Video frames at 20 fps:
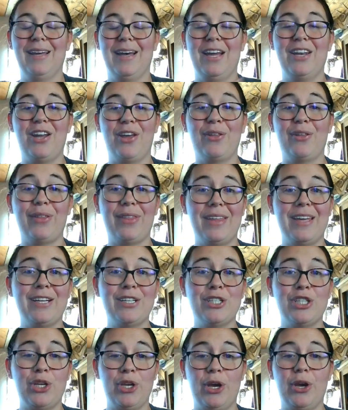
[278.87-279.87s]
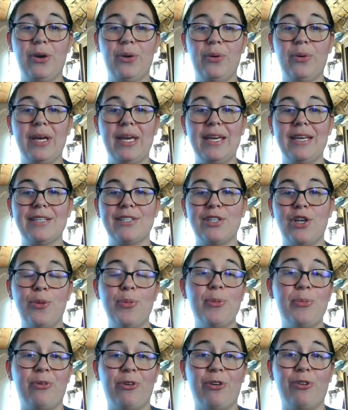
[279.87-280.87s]
Another thing to know is
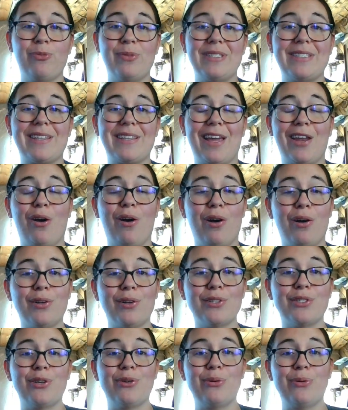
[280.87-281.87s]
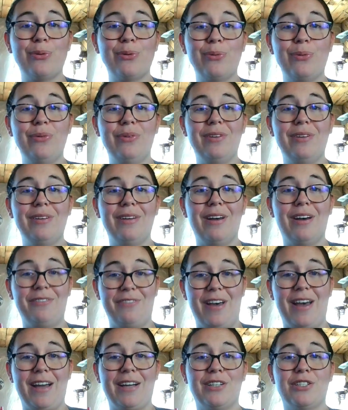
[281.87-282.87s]
home improvements can also
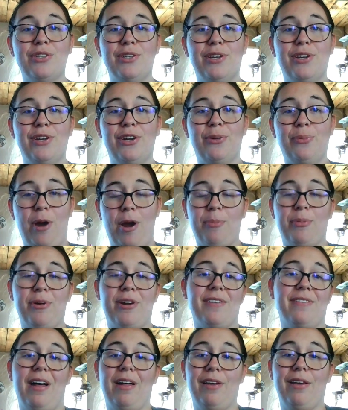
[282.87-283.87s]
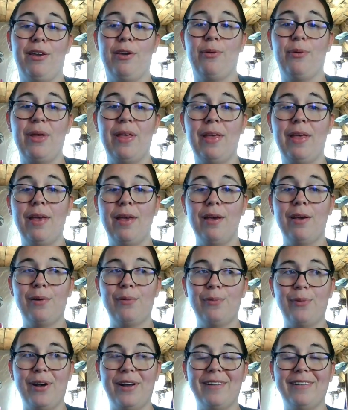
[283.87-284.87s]
affect your property value.
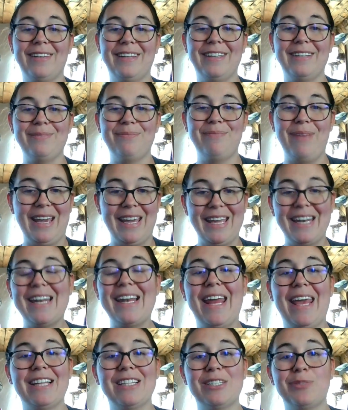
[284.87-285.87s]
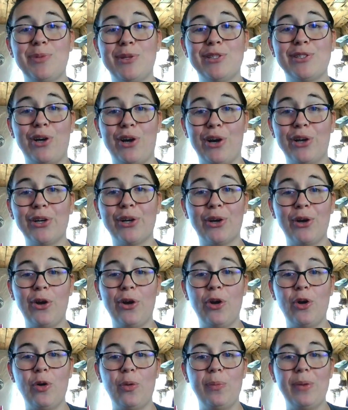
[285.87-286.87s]
While making enhancements on your
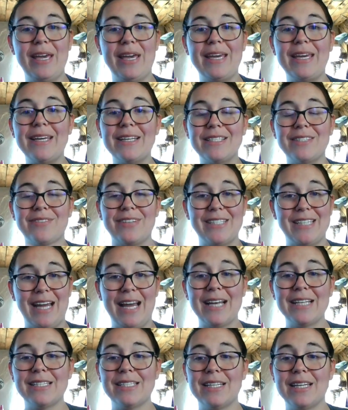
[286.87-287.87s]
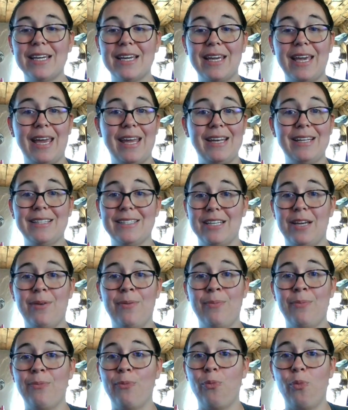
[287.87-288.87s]
home is fantastic and in
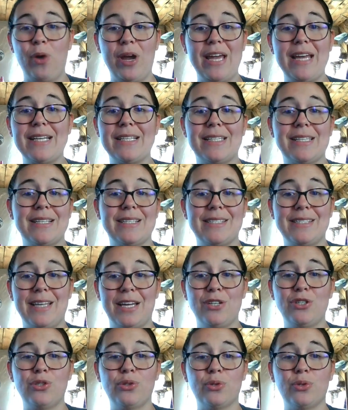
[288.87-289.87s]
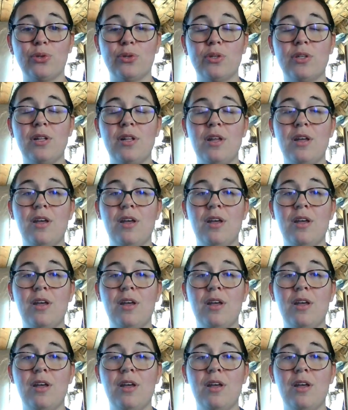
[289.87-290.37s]
some ways essential